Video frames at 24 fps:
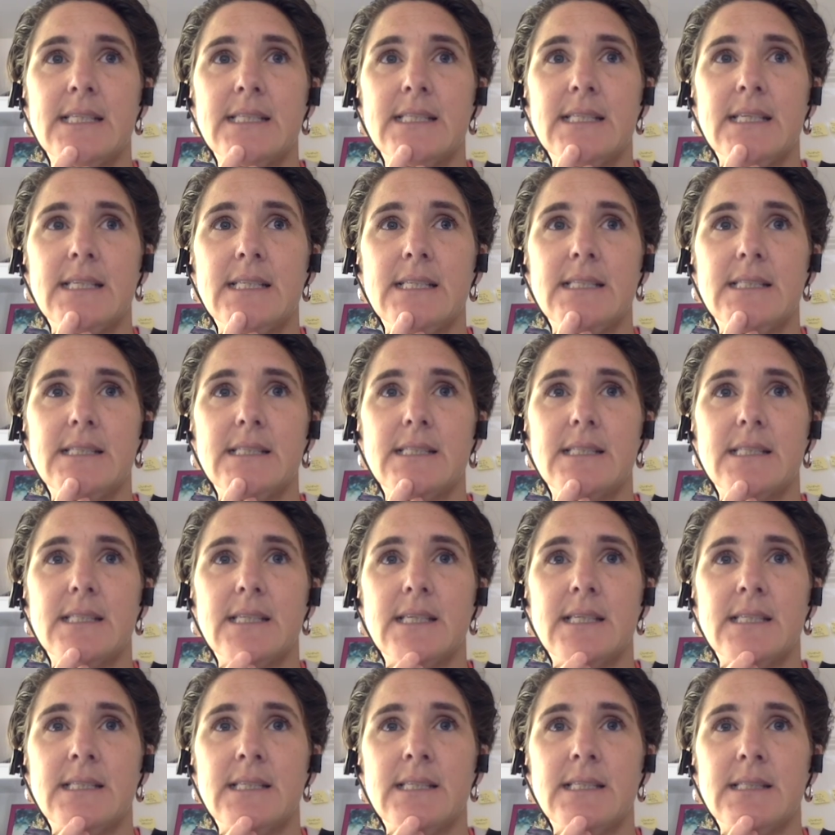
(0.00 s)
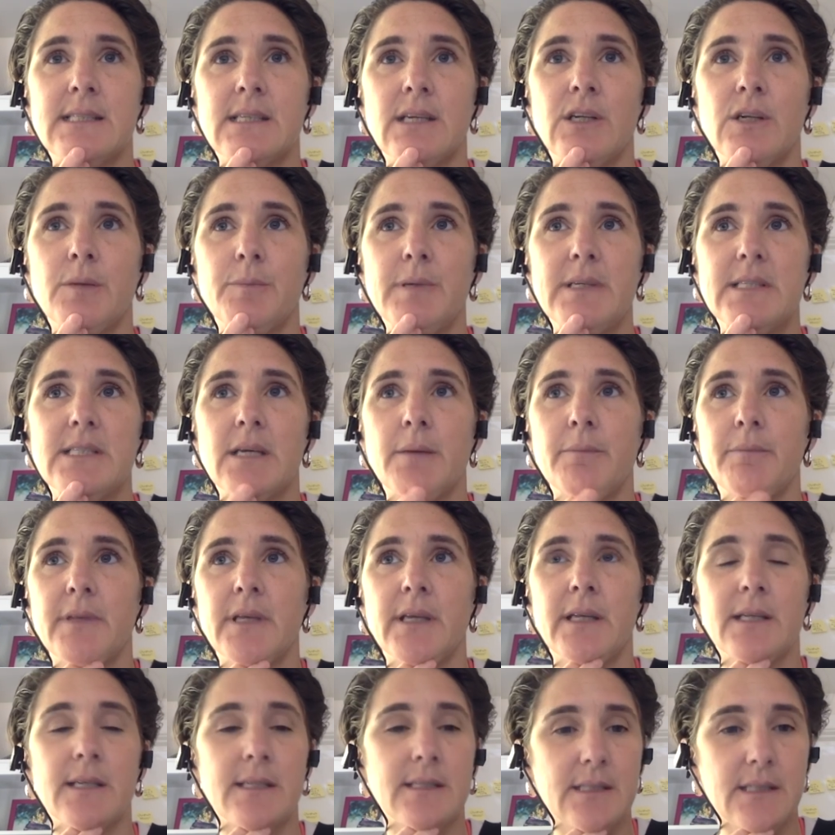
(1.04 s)
Is this is this going to be
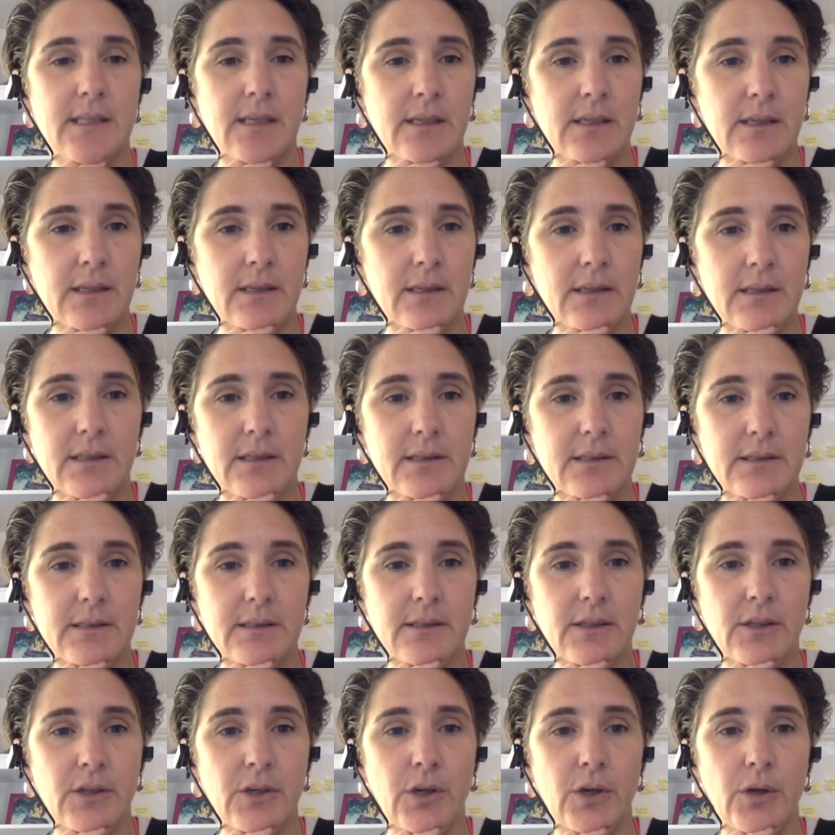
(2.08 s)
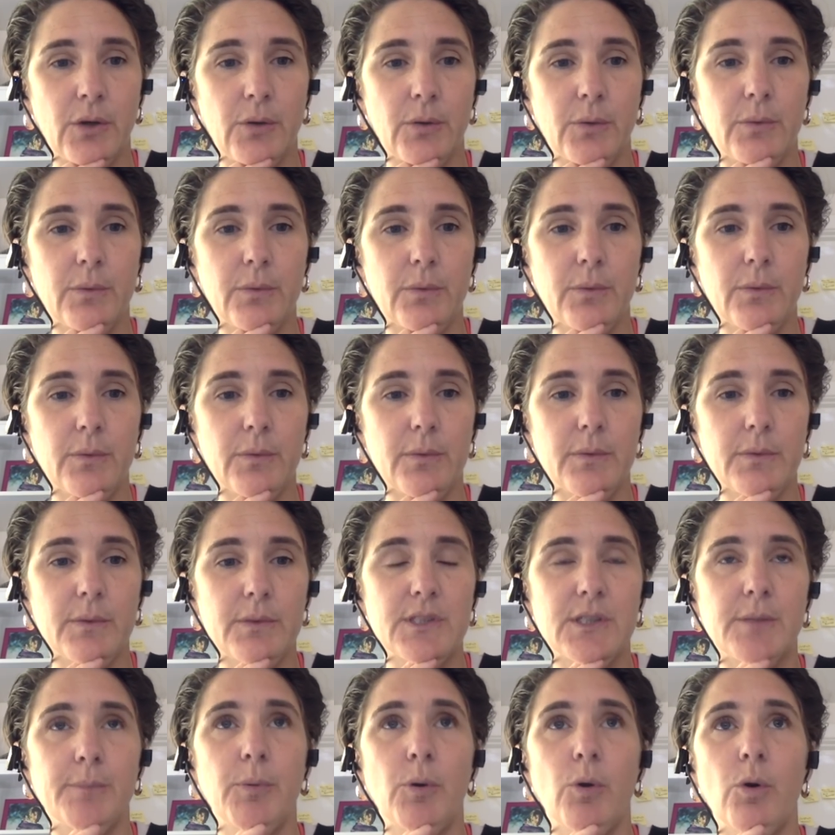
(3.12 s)
something that's going to you know
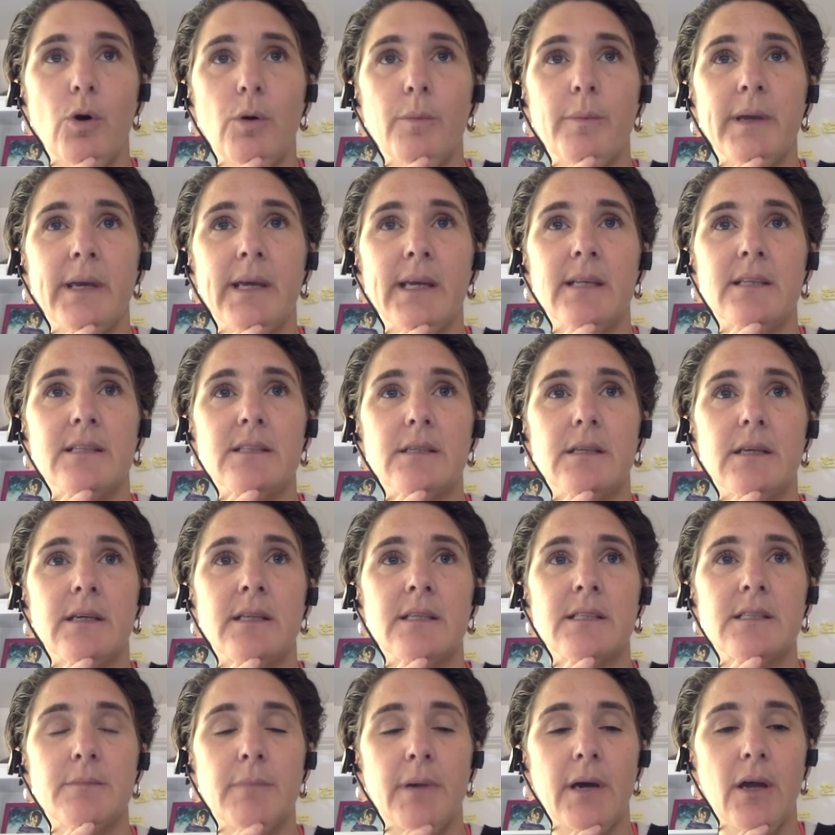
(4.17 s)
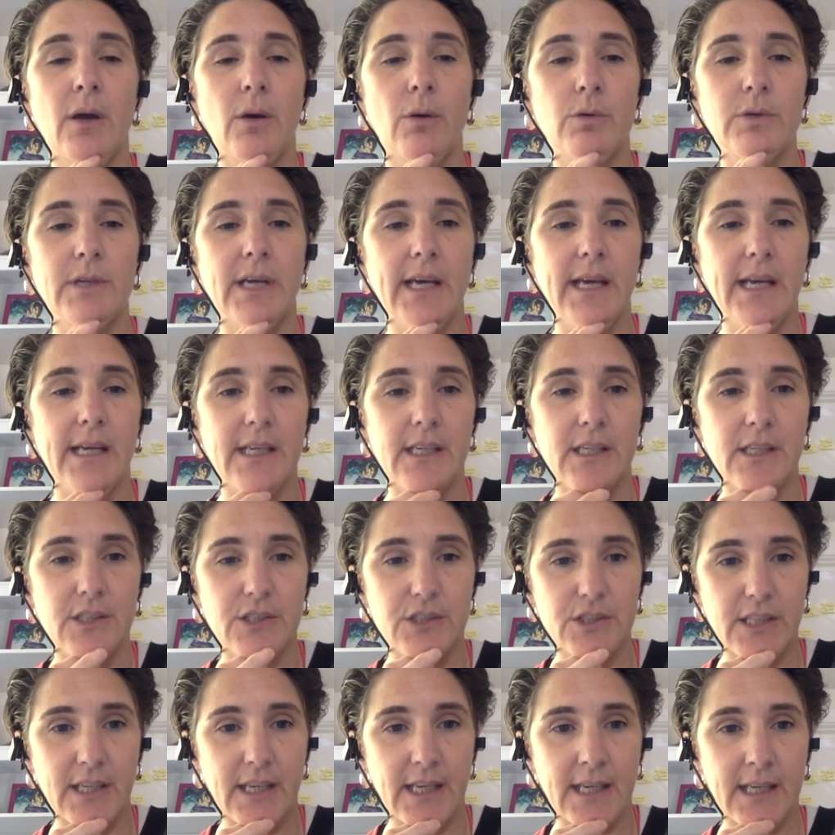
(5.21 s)
support me into into my old
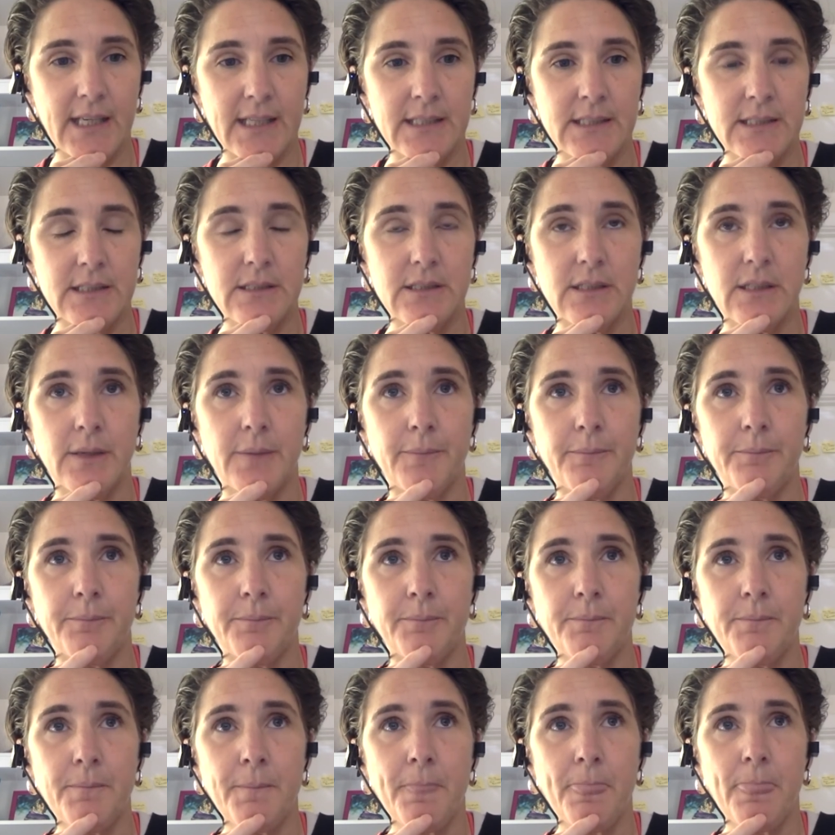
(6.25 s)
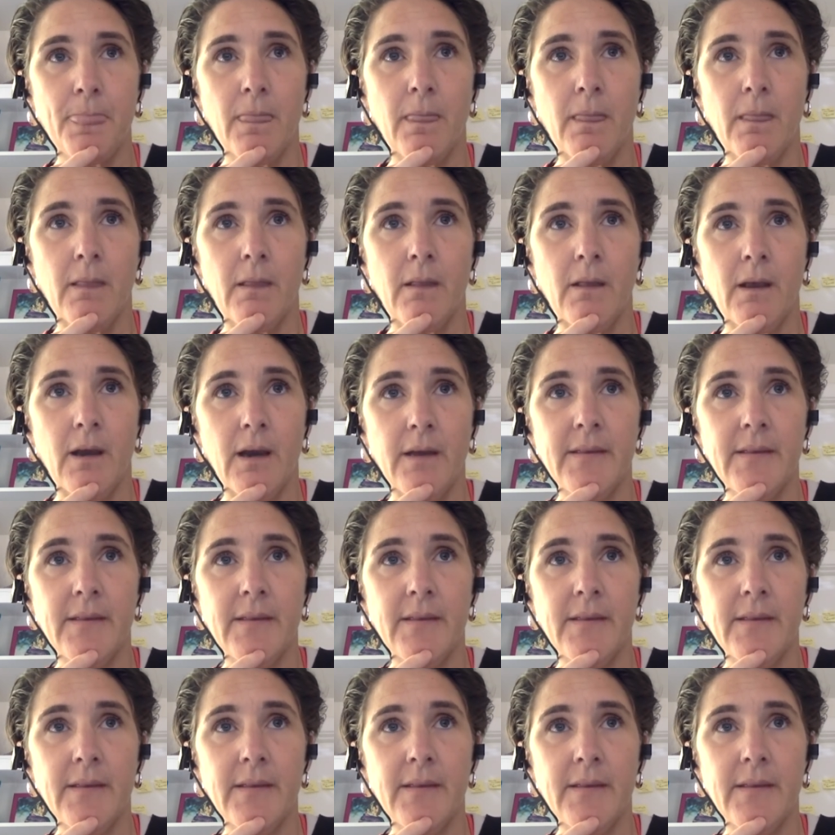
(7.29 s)
age, and um, mm.